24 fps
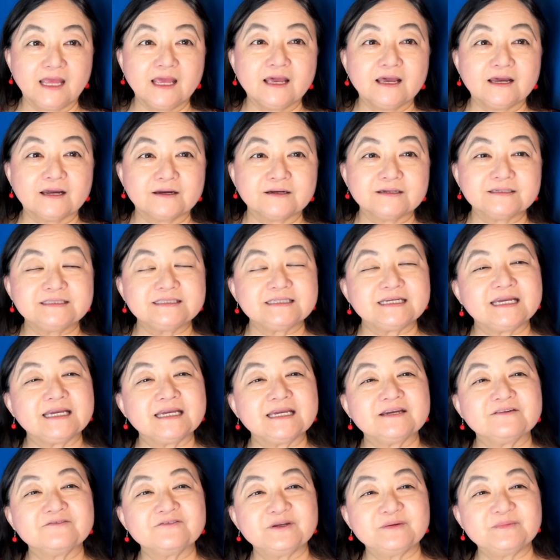Good day,
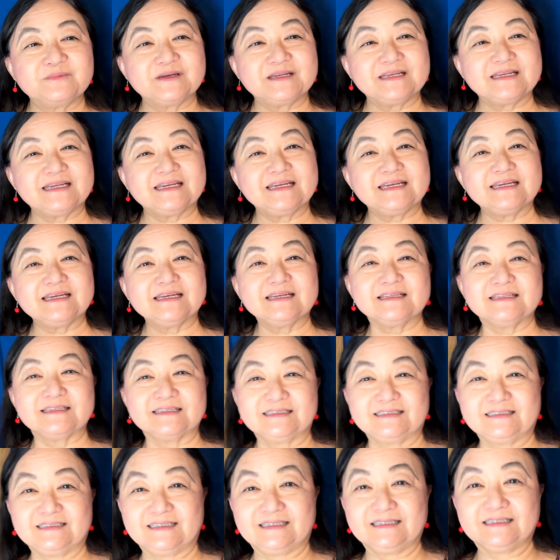everybody.
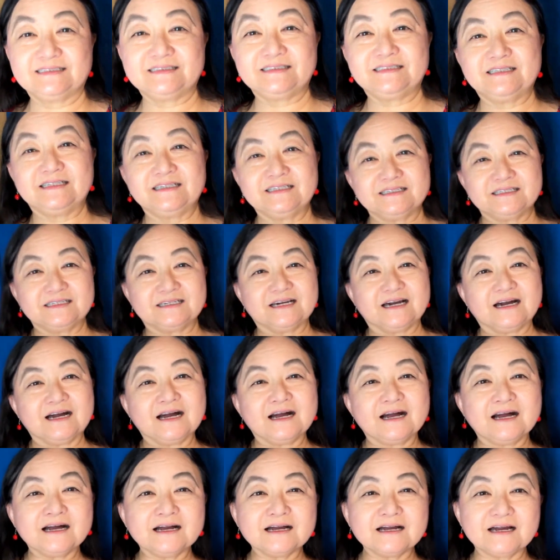This is Yin
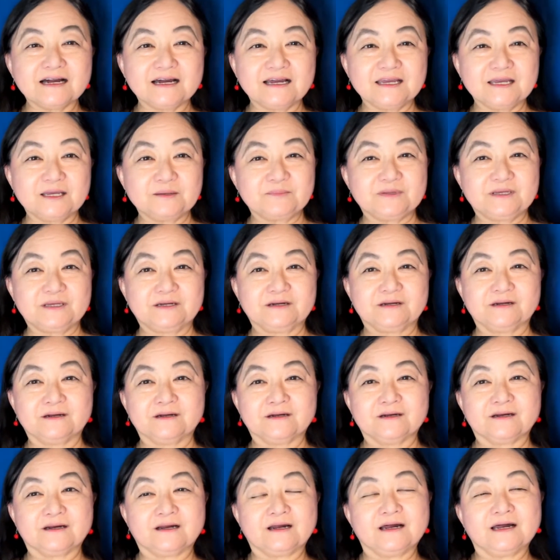Yang. I am
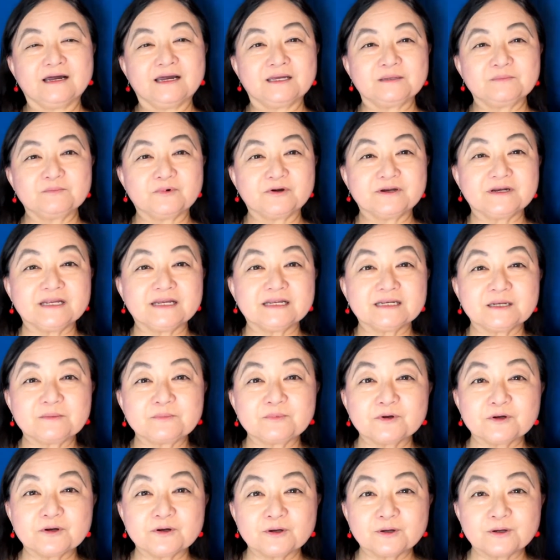here on morning
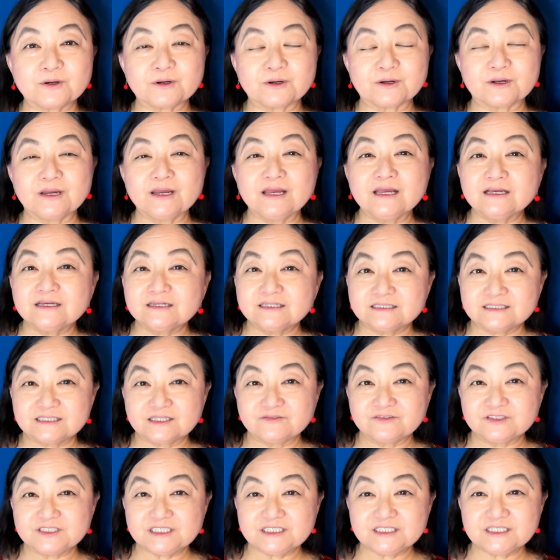number
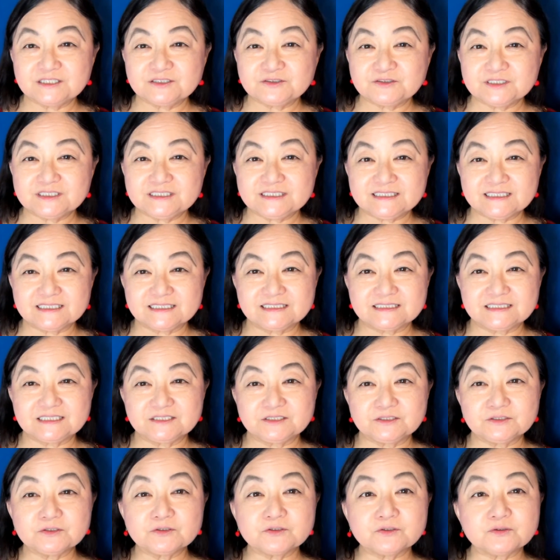
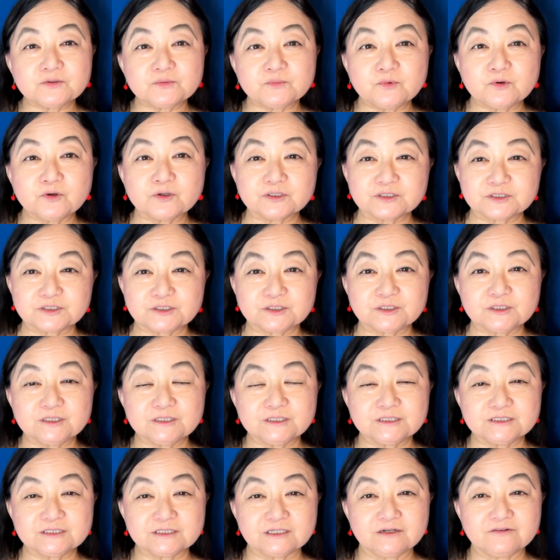1762,
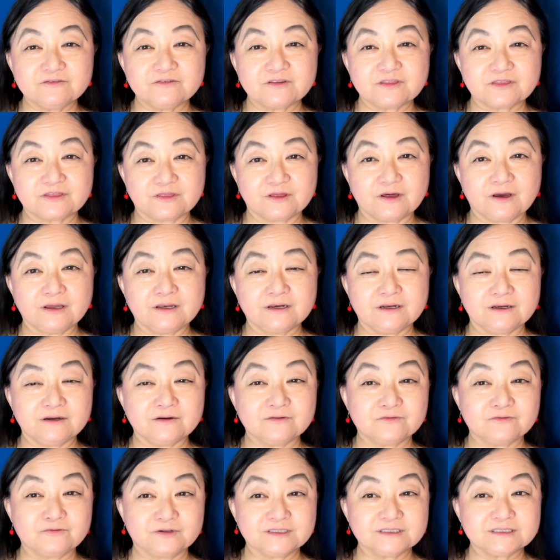Morsels of a Thought
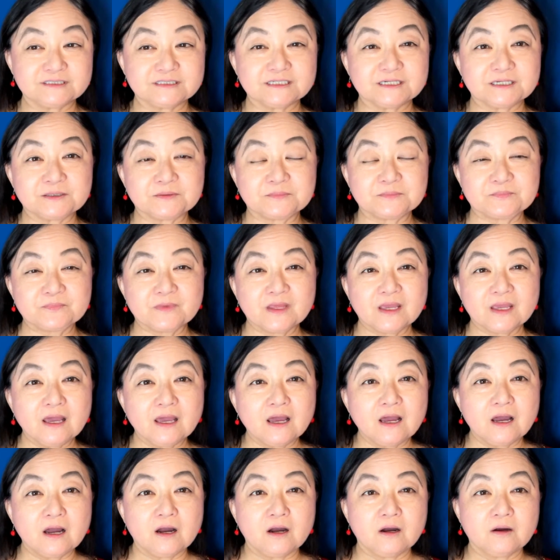of Wisdom.
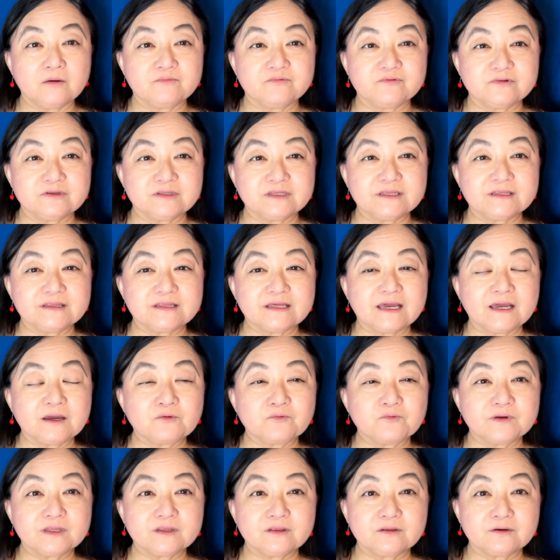Hopefully, that
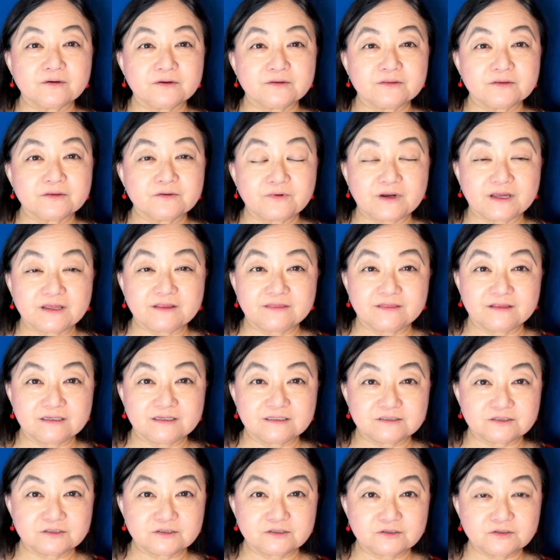we learn the right
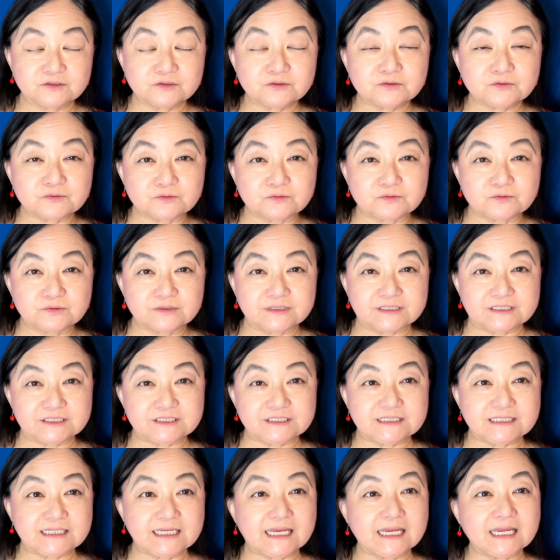things to do. And
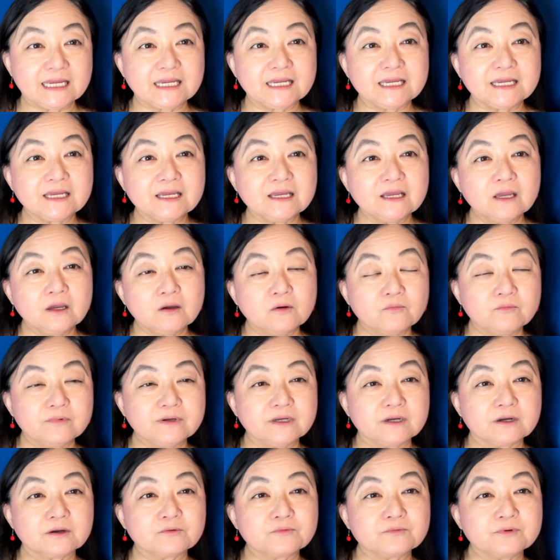today we
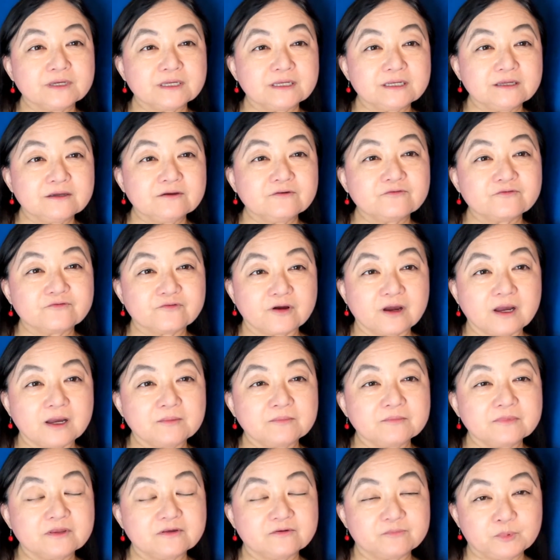are reading
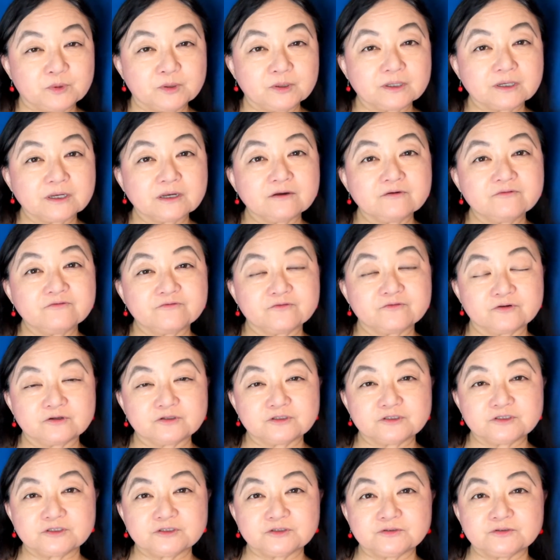from the Book of
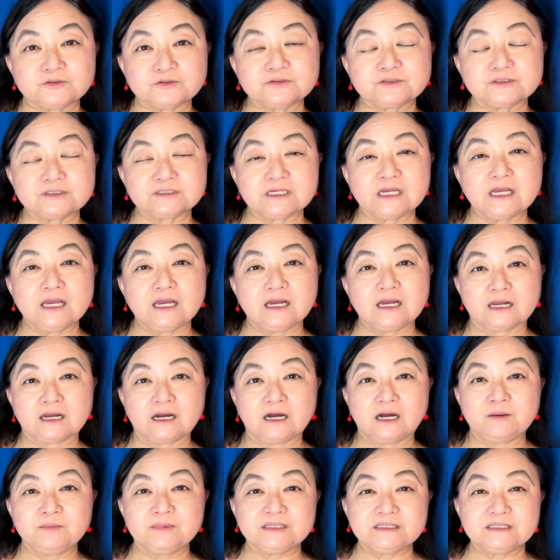Virtues,
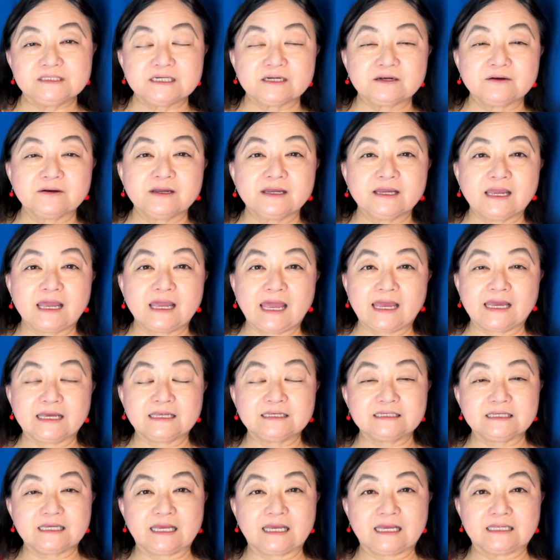commentary
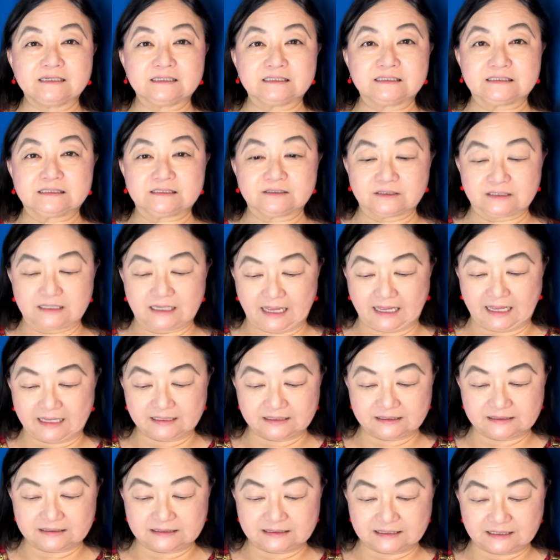and
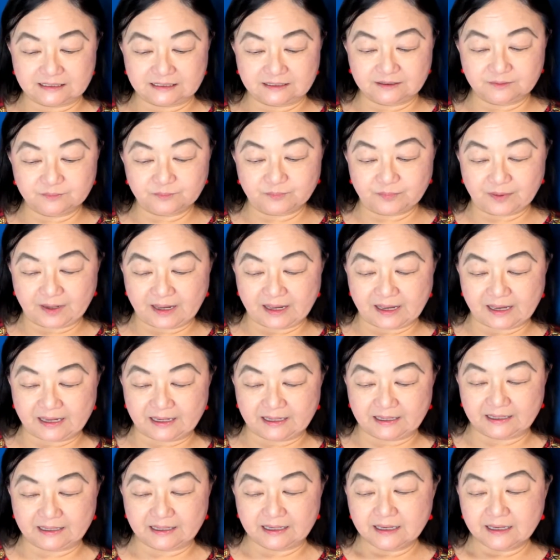editing by